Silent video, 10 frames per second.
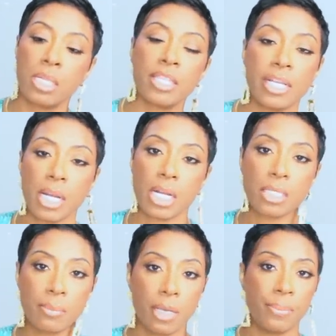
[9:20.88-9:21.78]
There are
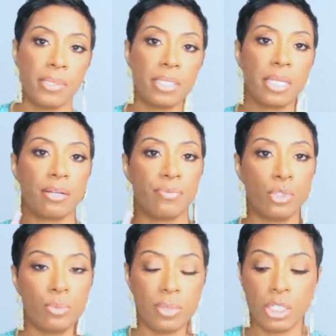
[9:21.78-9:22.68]
some companies that have
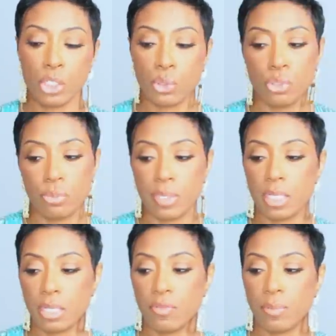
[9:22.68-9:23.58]
duped these shoes, but
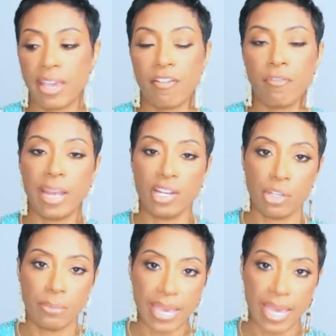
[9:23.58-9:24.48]
none of them have
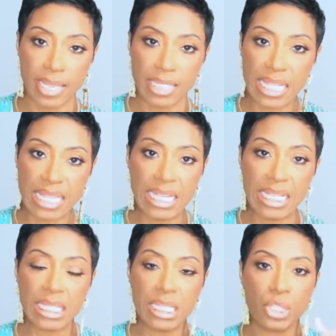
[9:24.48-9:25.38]
matching bags, and I think
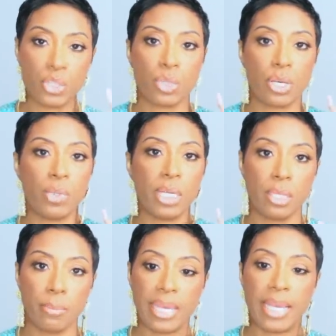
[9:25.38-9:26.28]
it's essential that we
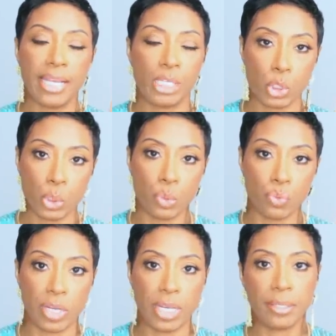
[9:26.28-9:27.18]
get the bag and the
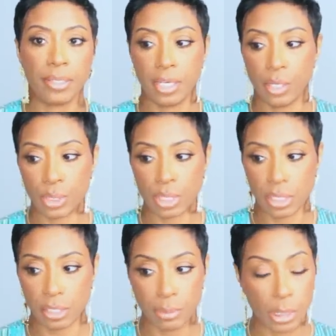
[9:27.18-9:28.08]
shoes right. Here go the
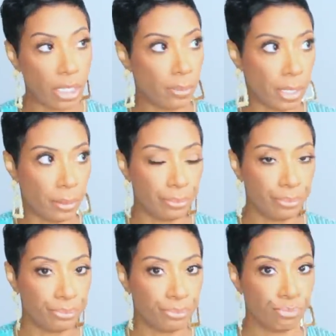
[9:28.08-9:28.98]
sun playing me.
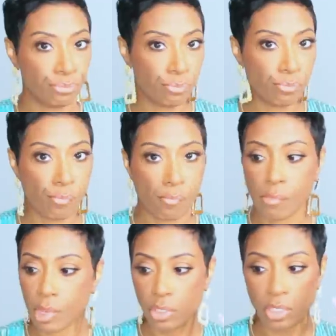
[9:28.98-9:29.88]

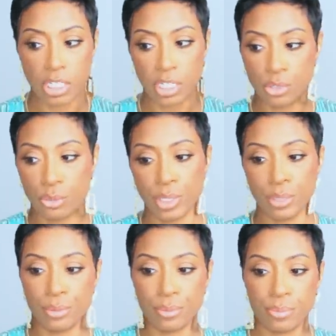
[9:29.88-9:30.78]
Just let it do what it do.